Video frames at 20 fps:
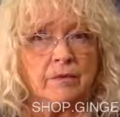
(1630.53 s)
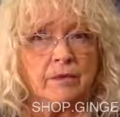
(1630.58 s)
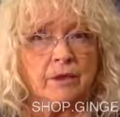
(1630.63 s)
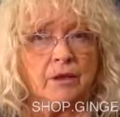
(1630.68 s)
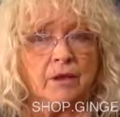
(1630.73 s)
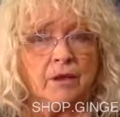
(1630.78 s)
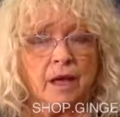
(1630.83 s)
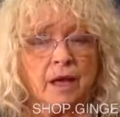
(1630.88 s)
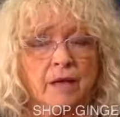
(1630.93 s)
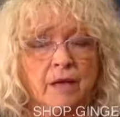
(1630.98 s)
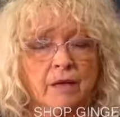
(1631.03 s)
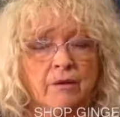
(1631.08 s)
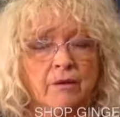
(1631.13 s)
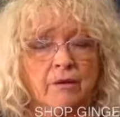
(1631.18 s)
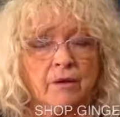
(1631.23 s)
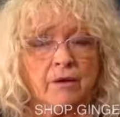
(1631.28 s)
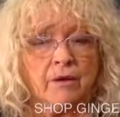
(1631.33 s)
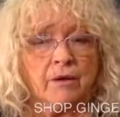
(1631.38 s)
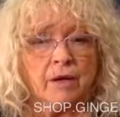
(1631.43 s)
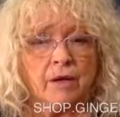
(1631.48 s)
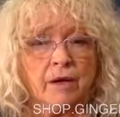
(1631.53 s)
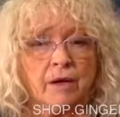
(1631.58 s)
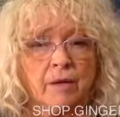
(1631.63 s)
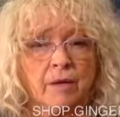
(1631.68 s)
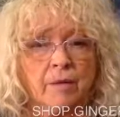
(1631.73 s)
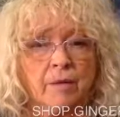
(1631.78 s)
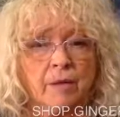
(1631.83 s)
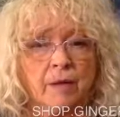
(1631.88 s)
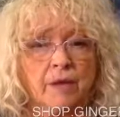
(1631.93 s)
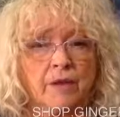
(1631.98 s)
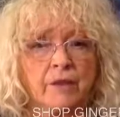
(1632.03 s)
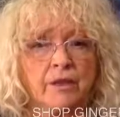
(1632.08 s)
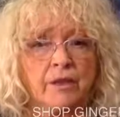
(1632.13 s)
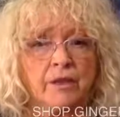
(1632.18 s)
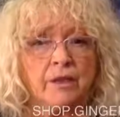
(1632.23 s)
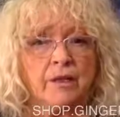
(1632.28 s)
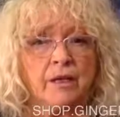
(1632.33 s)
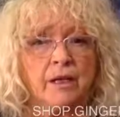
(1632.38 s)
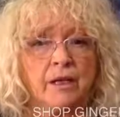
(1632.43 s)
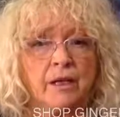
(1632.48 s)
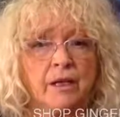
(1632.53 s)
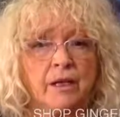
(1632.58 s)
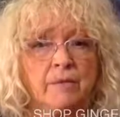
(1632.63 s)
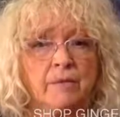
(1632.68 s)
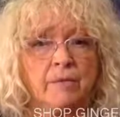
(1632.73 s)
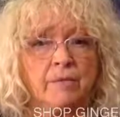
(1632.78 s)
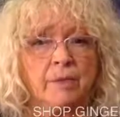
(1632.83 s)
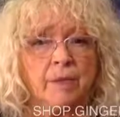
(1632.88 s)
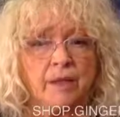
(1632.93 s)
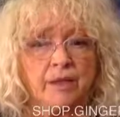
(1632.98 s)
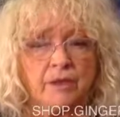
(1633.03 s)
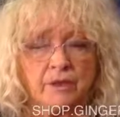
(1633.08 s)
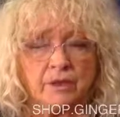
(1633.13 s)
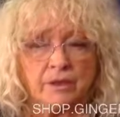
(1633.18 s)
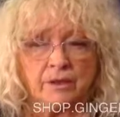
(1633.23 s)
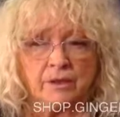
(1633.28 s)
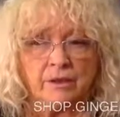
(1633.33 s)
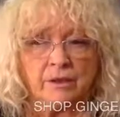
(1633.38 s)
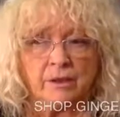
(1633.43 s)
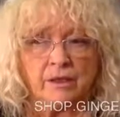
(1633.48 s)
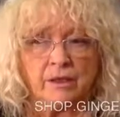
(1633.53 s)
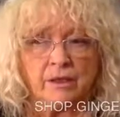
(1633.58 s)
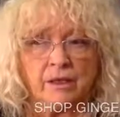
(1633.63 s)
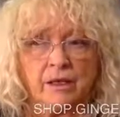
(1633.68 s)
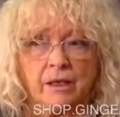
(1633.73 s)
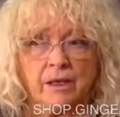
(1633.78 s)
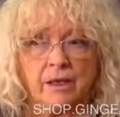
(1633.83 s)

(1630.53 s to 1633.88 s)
look at it with great compassion and patience